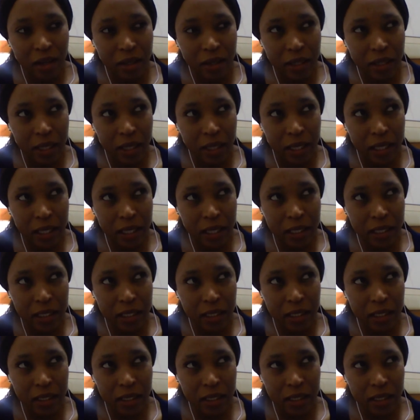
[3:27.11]
And
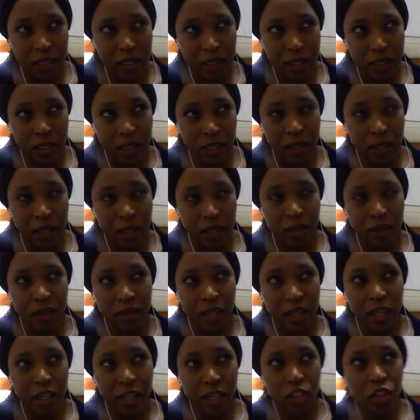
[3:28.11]
yeah, the
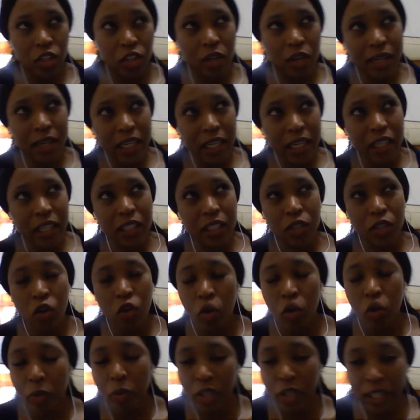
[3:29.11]
HR lady
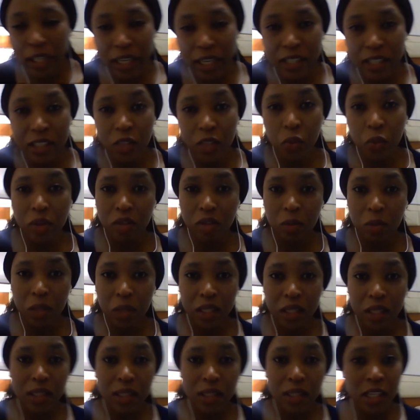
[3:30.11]
communicated with
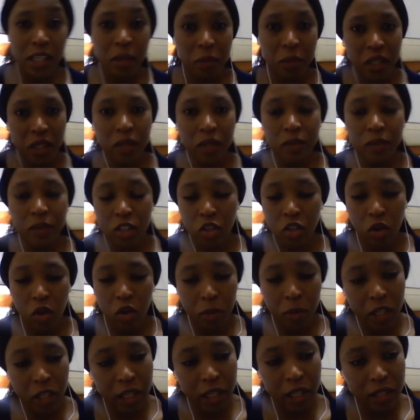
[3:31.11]
me, Temi. She
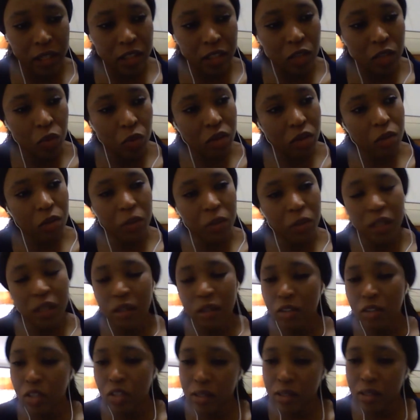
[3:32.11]
communicated with me,
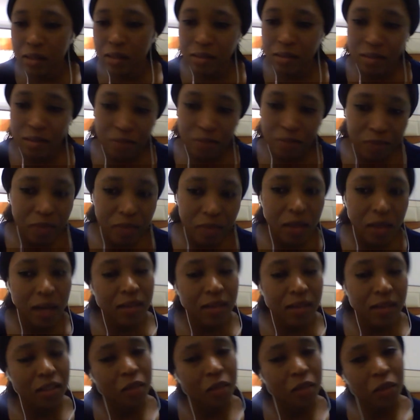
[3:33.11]
just
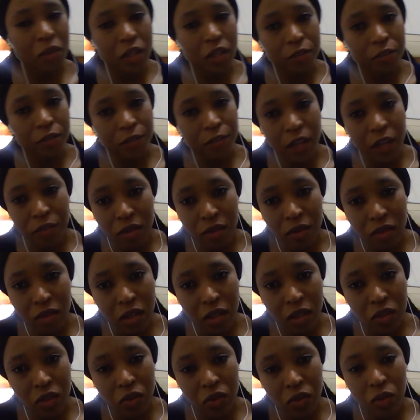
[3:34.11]
asking me if everything is
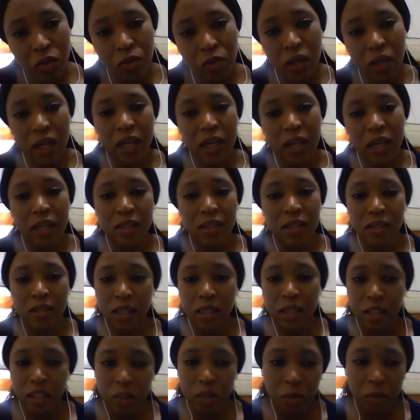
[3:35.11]
all right, letting
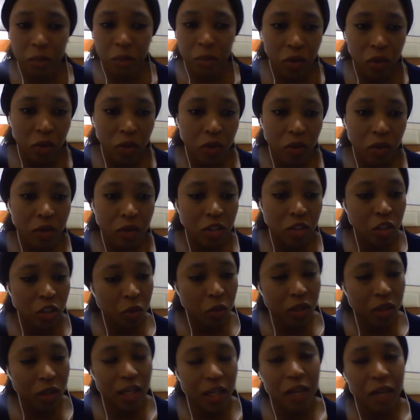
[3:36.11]
me know she will come
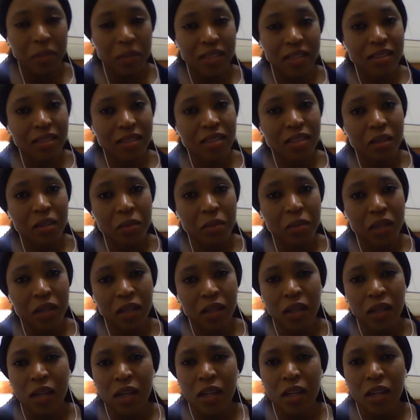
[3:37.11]
and see me.
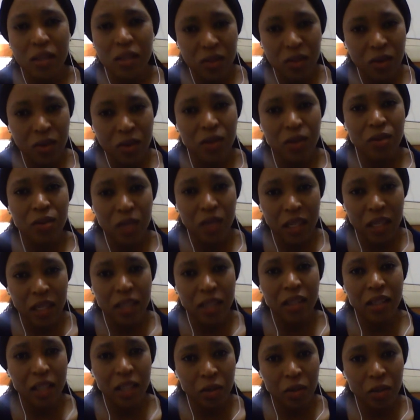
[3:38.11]
So really, it
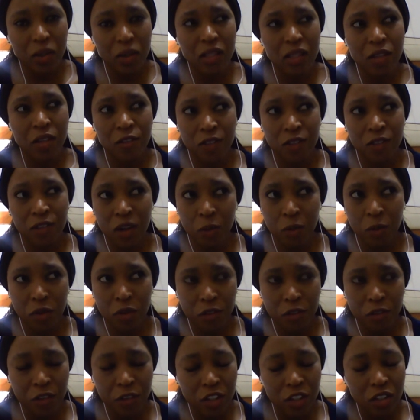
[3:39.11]
was a very
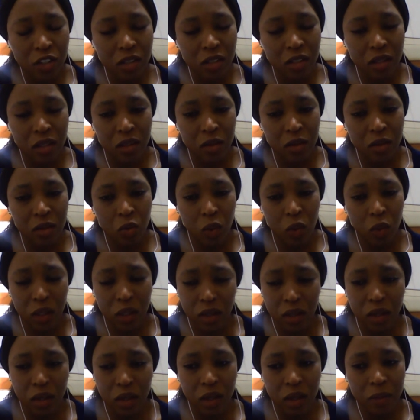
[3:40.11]
professional
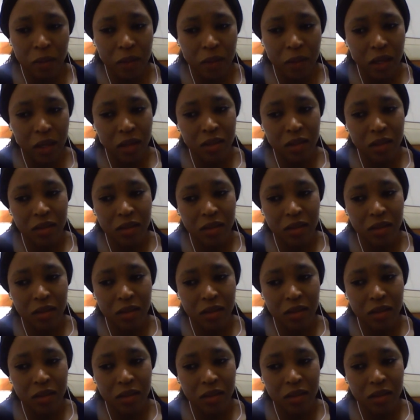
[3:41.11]
welcome and